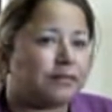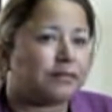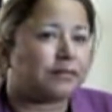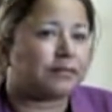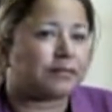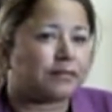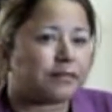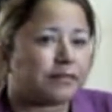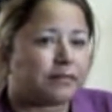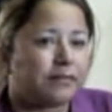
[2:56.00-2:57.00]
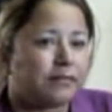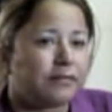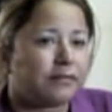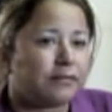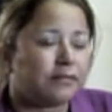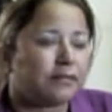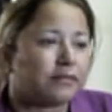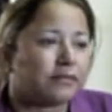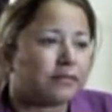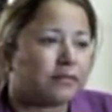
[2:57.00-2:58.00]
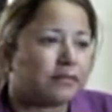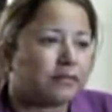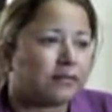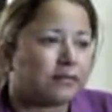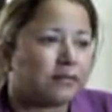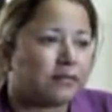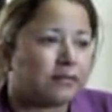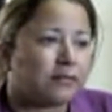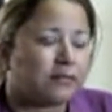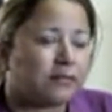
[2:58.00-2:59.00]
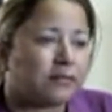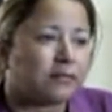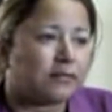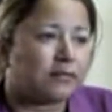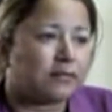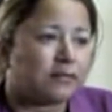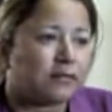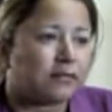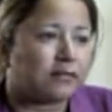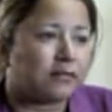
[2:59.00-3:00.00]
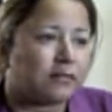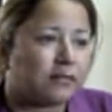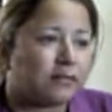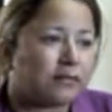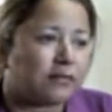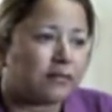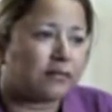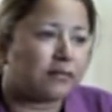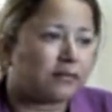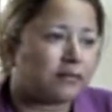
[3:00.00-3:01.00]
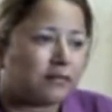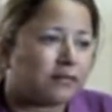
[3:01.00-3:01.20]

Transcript: This person isn't speaking.